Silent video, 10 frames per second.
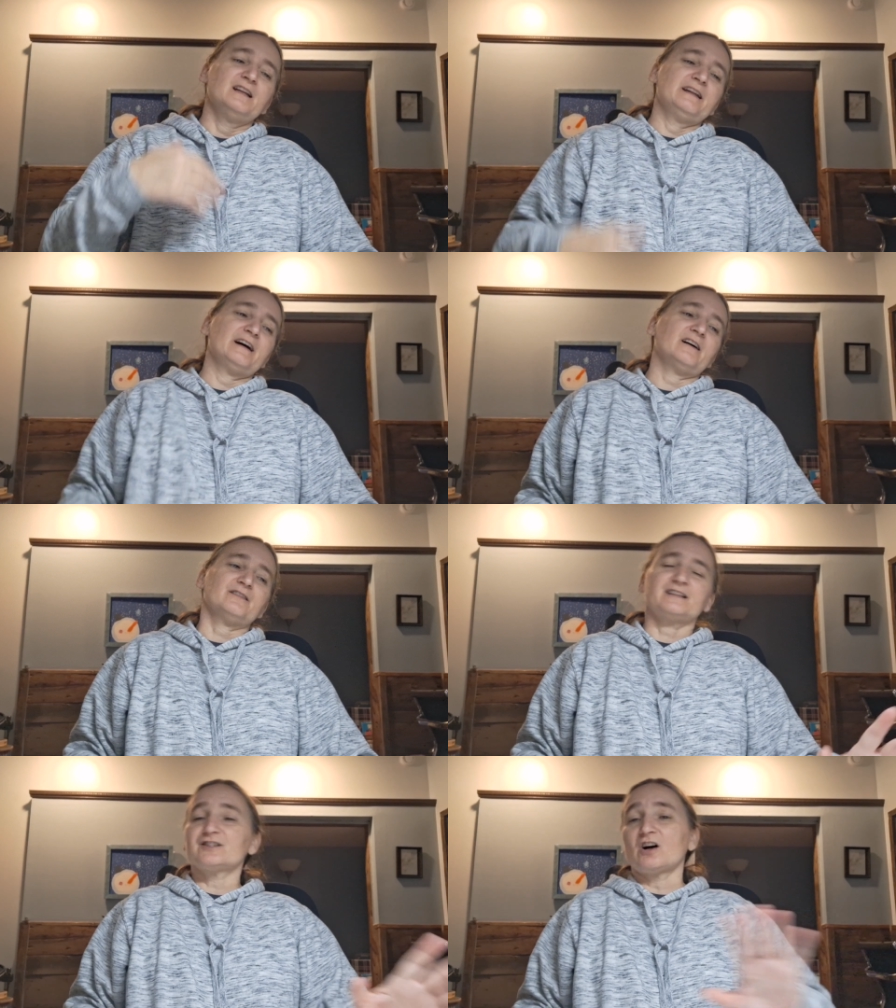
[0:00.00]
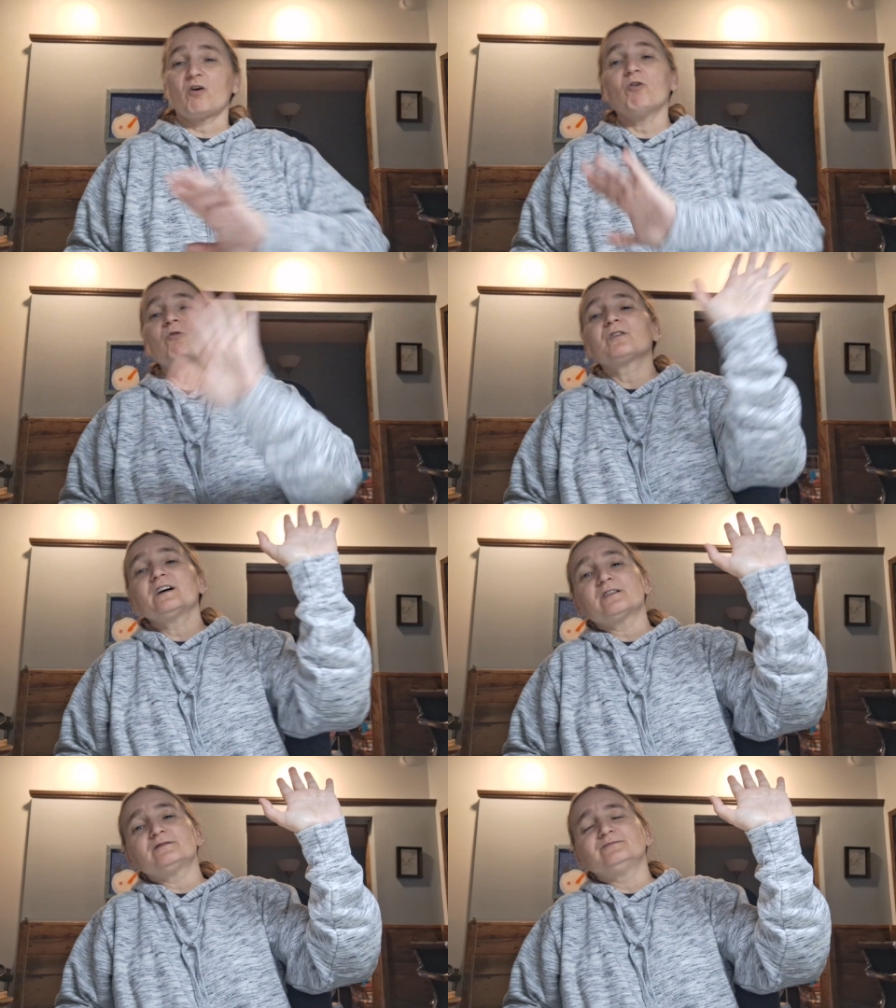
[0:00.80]
Now, there's a whole
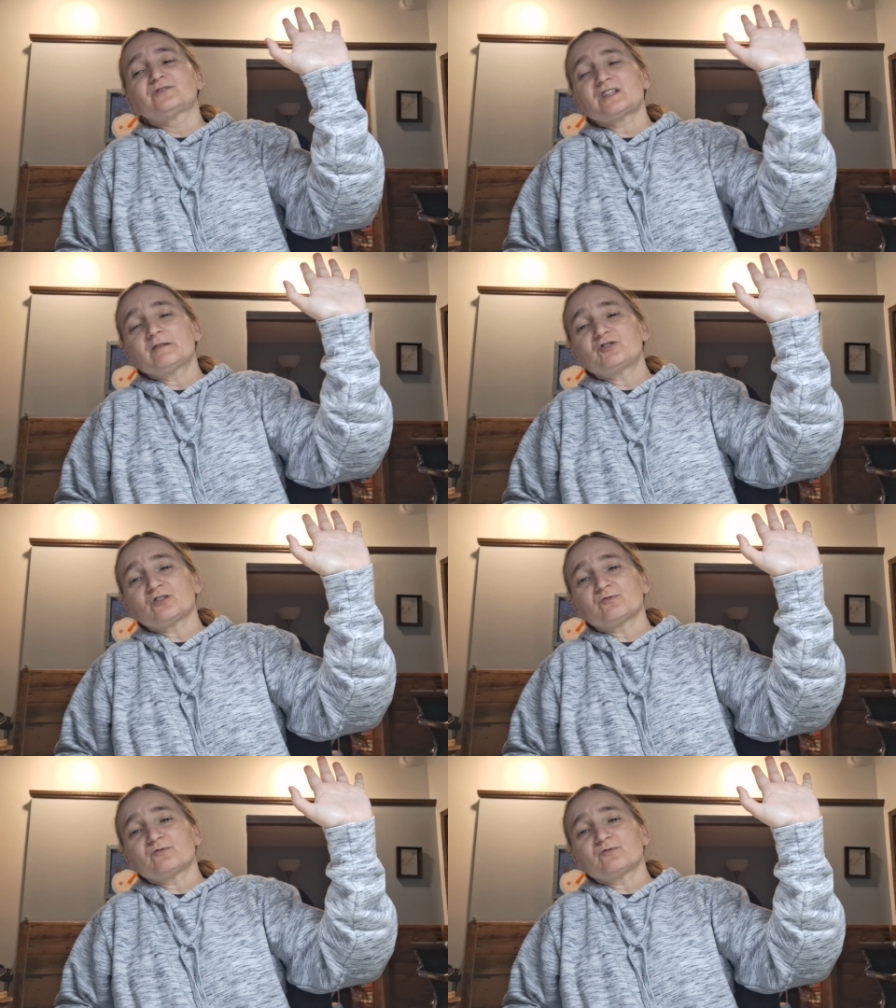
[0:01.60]
nother subject